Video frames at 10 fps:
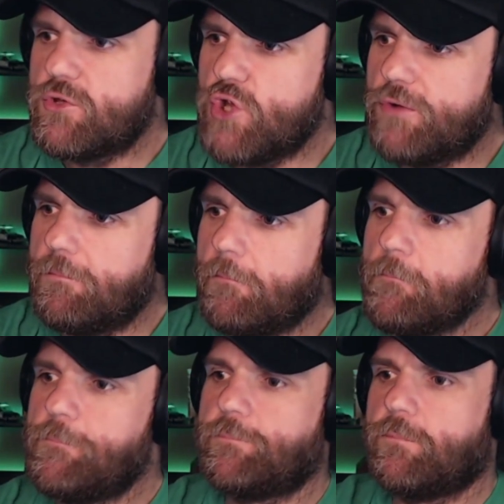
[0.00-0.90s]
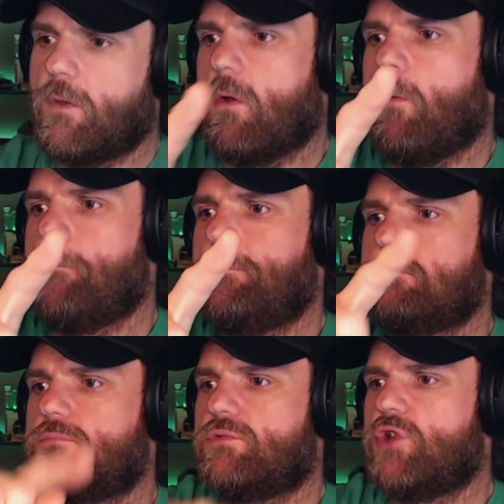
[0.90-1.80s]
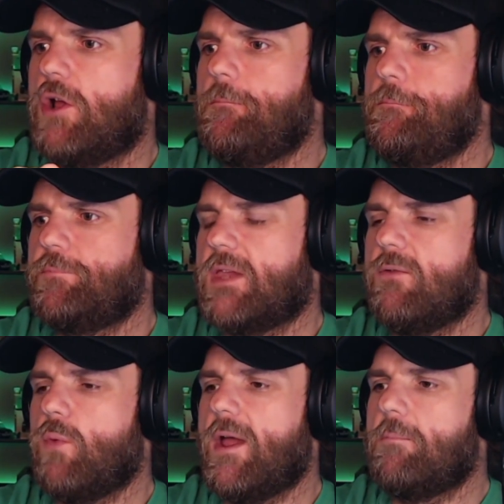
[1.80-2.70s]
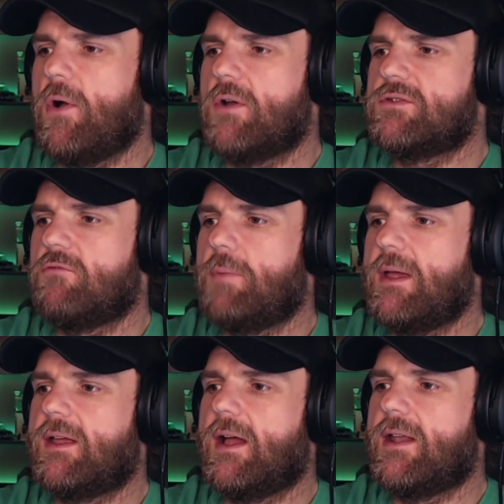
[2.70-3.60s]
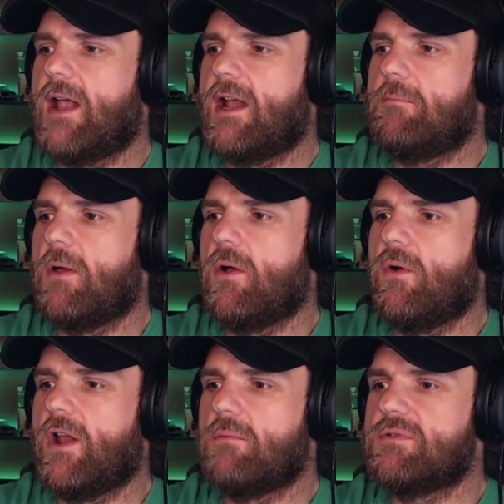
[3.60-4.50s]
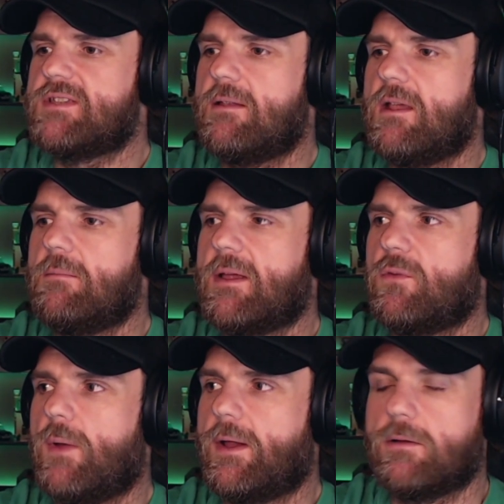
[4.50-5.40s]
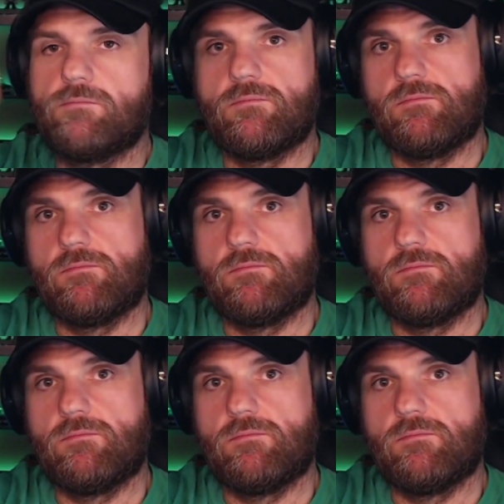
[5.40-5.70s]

Jurd, give away a box of Piqa and Honeybelle and I will send them next week.